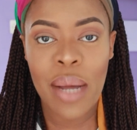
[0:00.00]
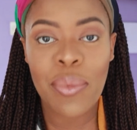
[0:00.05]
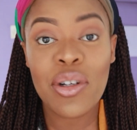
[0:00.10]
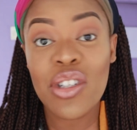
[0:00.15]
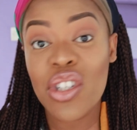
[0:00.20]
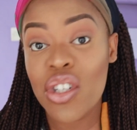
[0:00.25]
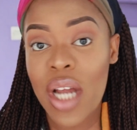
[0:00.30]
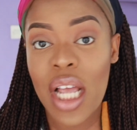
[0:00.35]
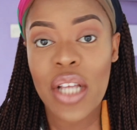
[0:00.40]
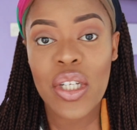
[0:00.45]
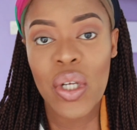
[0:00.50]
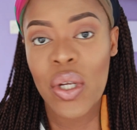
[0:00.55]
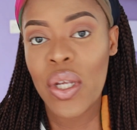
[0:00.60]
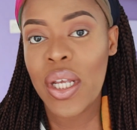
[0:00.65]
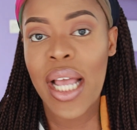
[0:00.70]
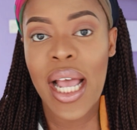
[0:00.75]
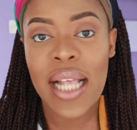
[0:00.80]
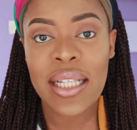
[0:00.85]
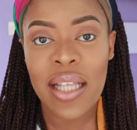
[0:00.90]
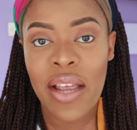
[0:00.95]
I'm going to try and show
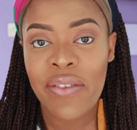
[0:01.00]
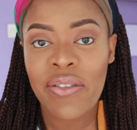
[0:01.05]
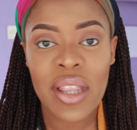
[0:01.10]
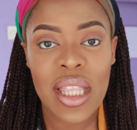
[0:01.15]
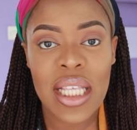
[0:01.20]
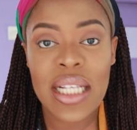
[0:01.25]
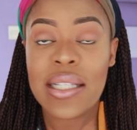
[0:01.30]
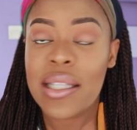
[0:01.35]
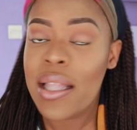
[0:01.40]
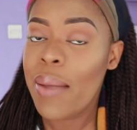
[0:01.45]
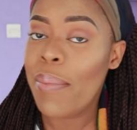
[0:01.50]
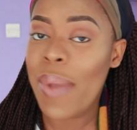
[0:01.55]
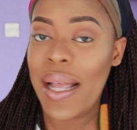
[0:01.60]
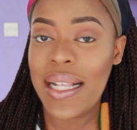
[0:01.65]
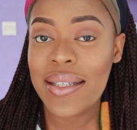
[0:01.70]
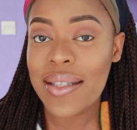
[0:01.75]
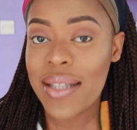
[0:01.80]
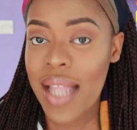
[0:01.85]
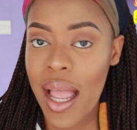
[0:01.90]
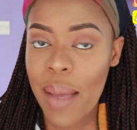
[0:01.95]
you guys everything step
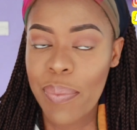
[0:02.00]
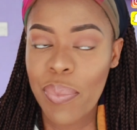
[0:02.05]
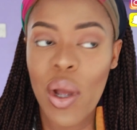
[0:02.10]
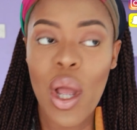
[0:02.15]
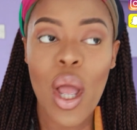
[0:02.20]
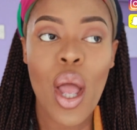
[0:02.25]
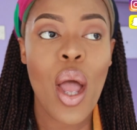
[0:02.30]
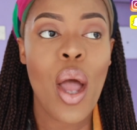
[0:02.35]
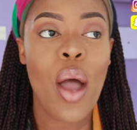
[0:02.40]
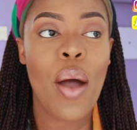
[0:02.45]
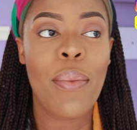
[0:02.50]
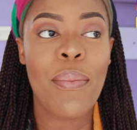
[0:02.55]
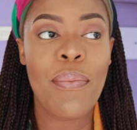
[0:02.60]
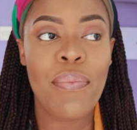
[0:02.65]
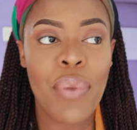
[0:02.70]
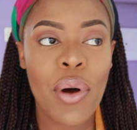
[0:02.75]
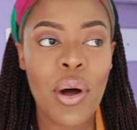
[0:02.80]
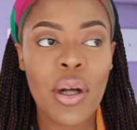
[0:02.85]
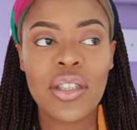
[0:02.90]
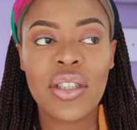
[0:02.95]
by step,
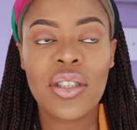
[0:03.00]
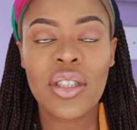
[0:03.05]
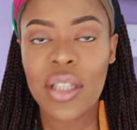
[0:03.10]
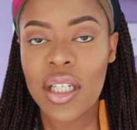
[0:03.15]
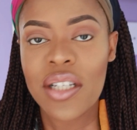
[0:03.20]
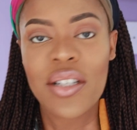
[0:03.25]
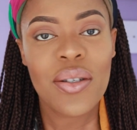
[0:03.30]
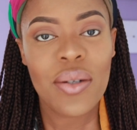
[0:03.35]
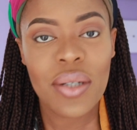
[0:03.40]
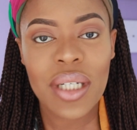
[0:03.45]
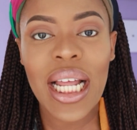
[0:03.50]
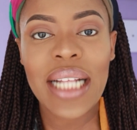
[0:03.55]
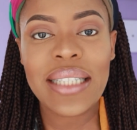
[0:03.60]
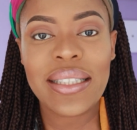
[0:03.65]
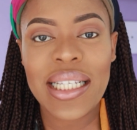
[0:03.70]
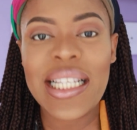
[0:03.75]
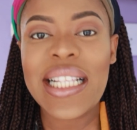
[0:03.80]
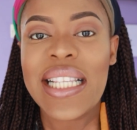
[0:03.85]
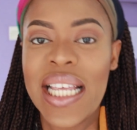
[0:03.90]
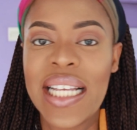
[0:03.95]
but just know
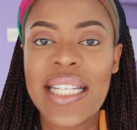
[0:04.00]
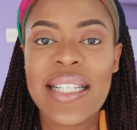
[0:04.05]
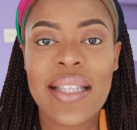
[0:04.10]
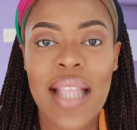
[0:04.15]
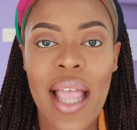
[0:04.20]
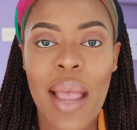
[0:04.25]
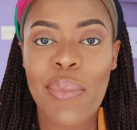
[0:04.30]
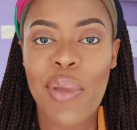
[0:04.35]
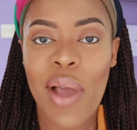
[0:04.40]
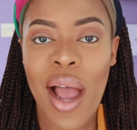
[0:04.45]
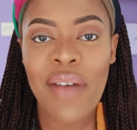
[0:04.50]
that it takes time.